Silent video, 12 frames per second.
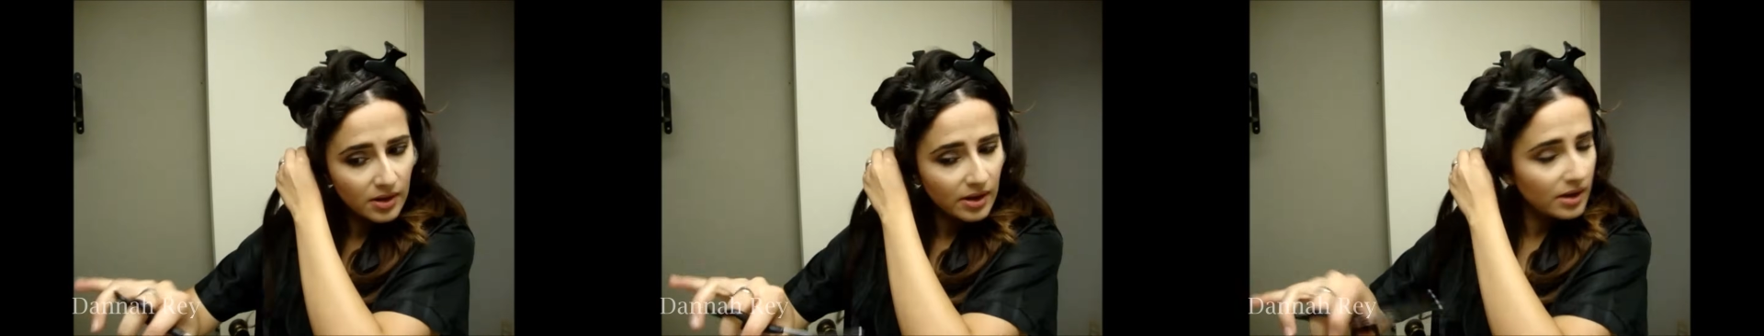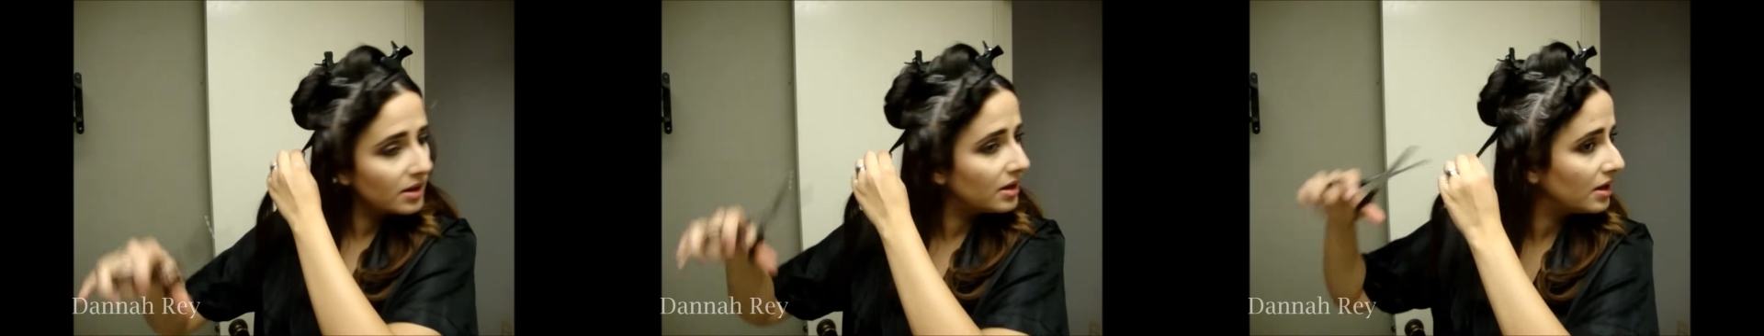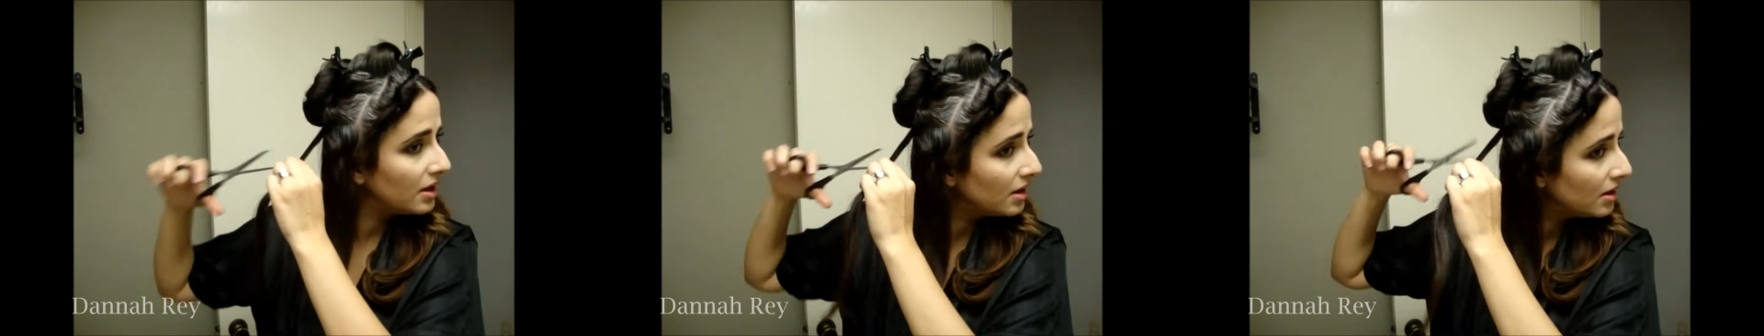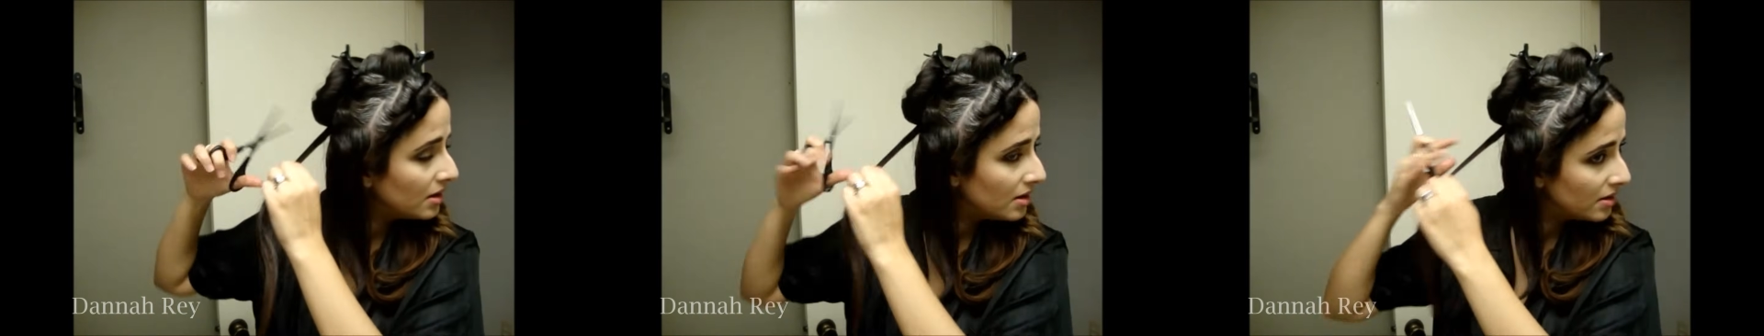
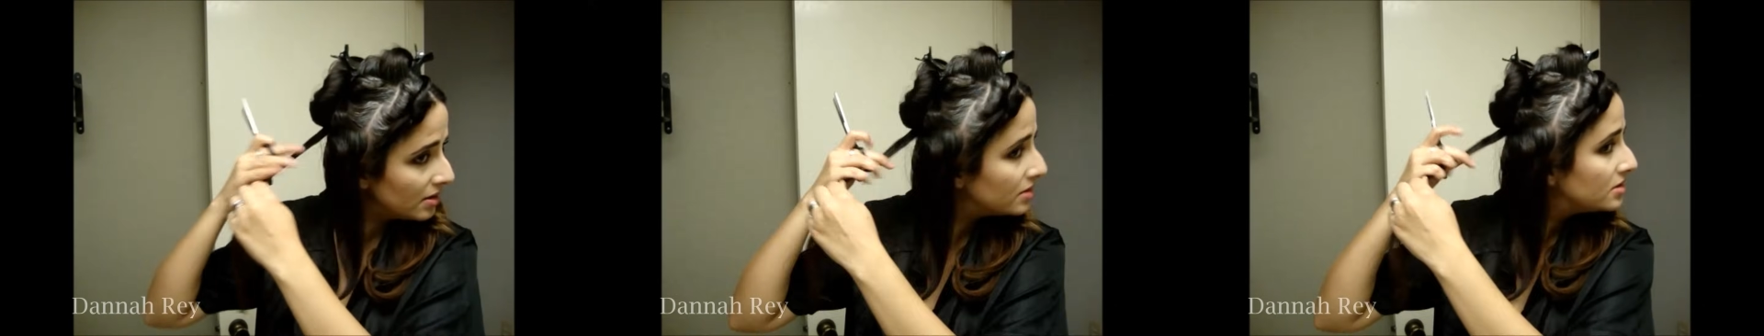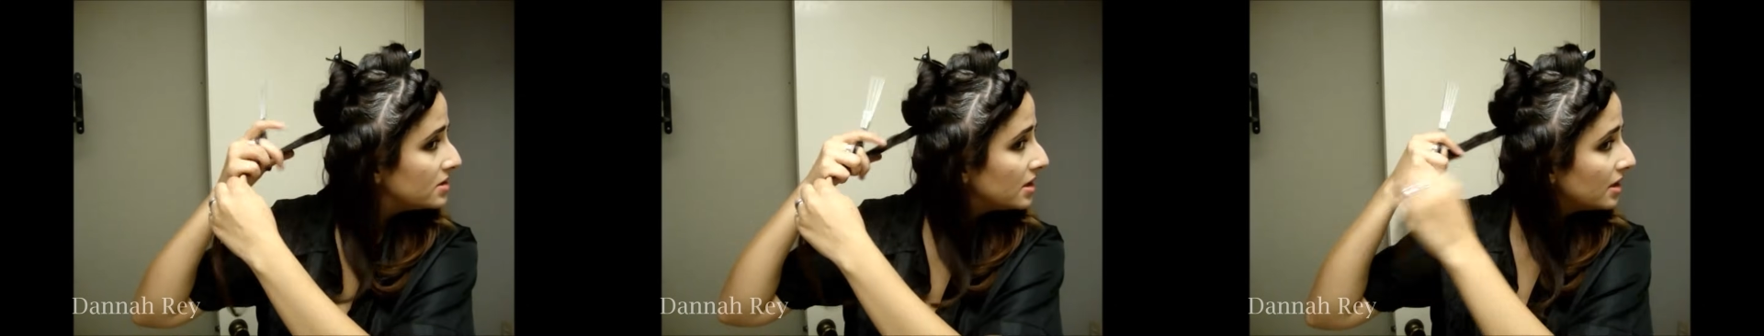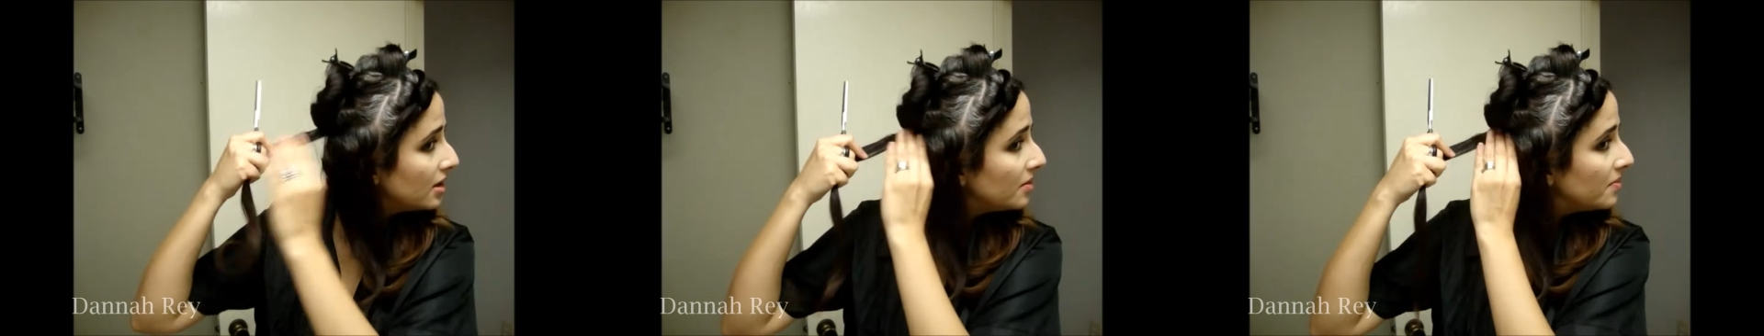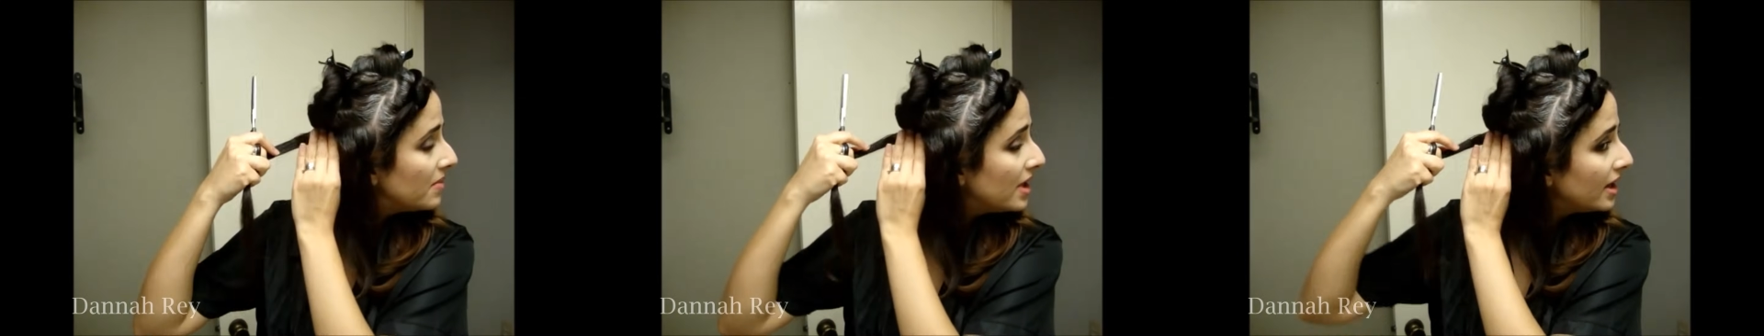again taking
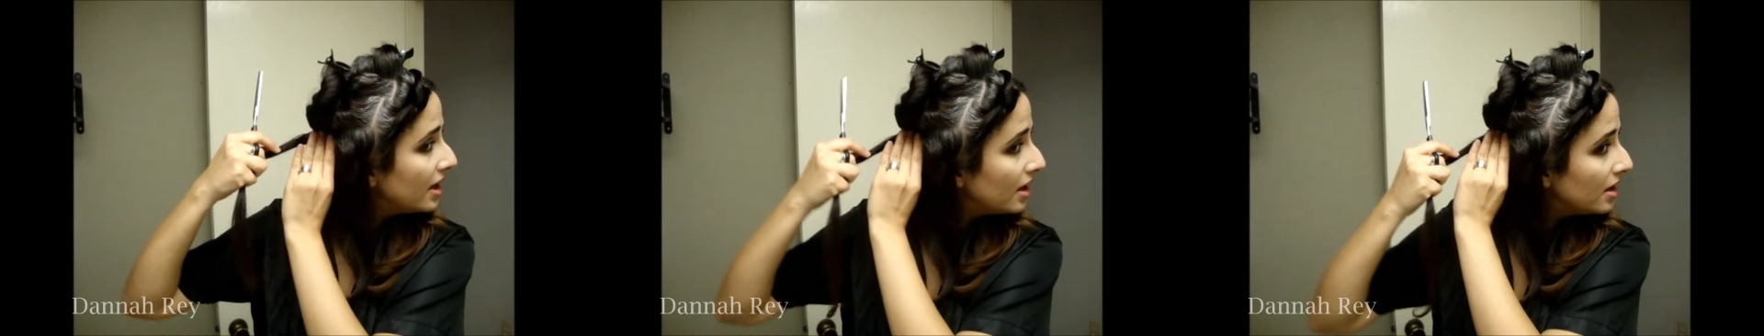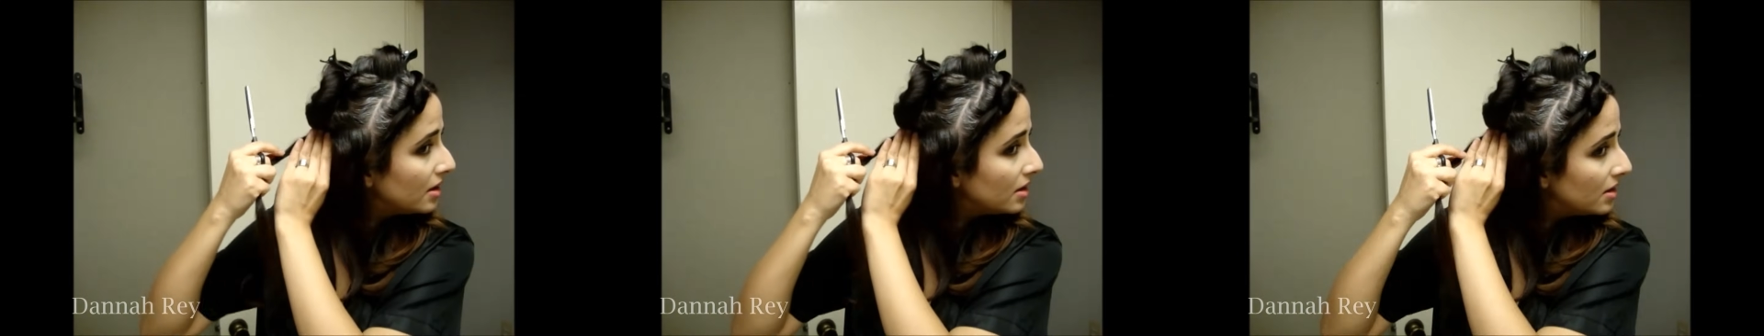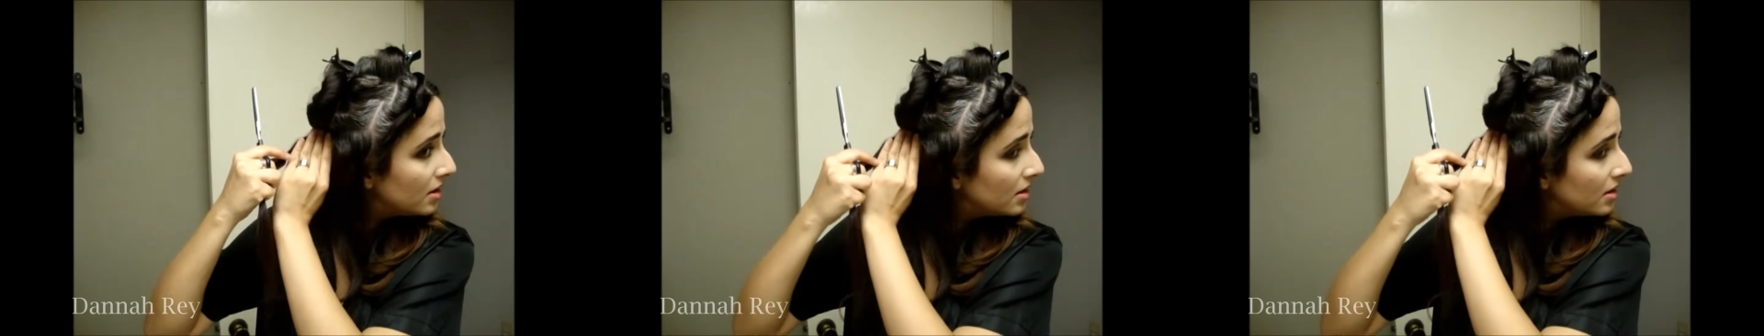my hand,